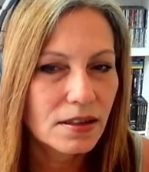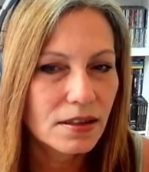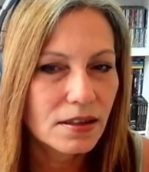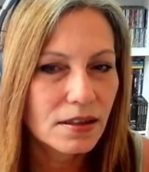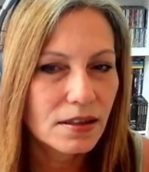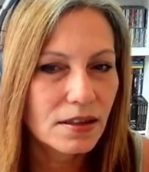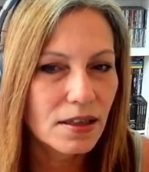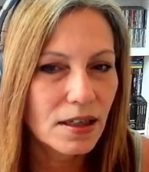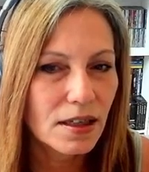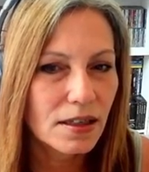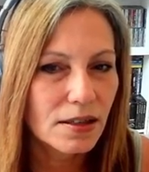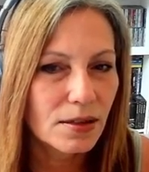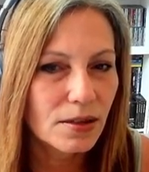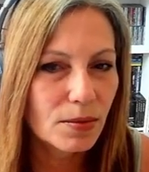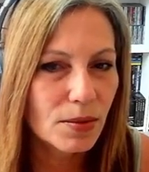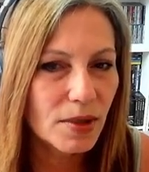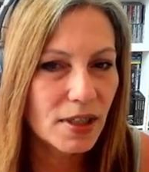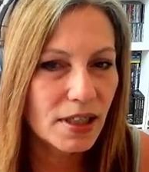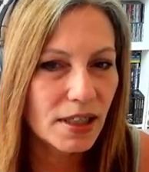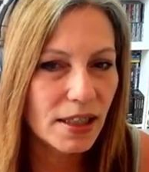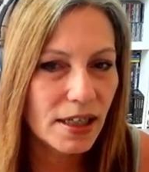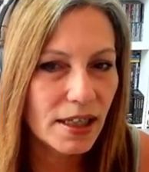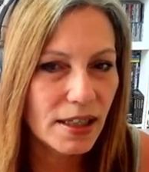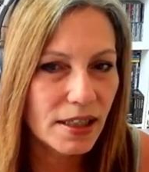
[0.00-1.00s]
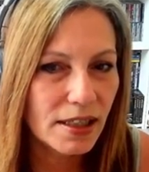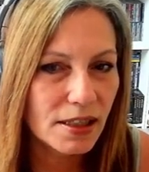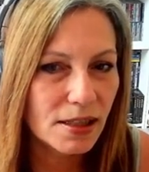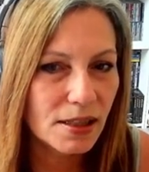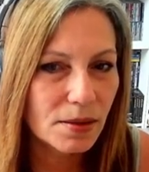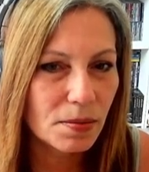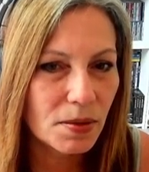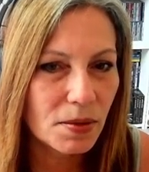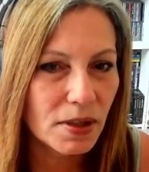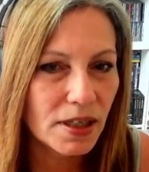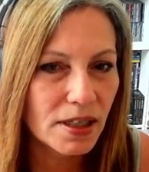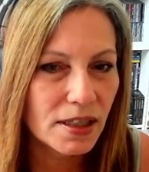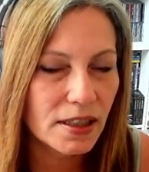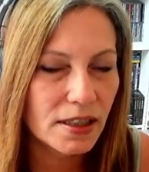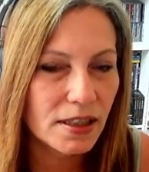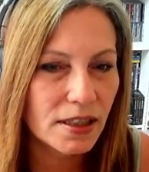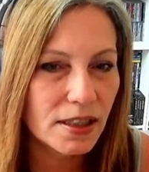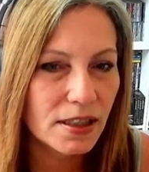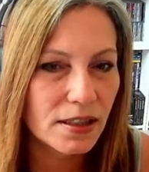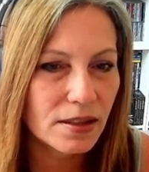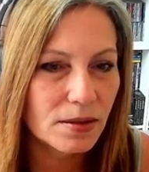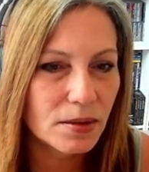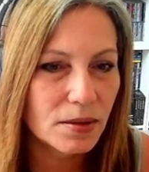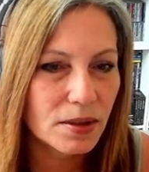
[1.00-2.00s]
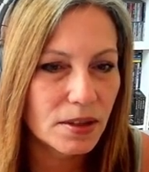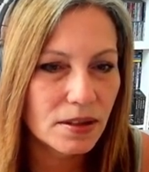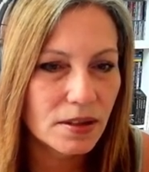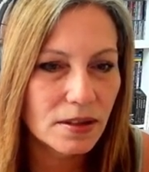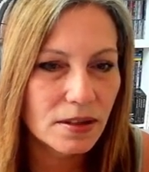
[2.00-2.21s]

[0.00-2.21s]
Not the one Getty's playing, the other one.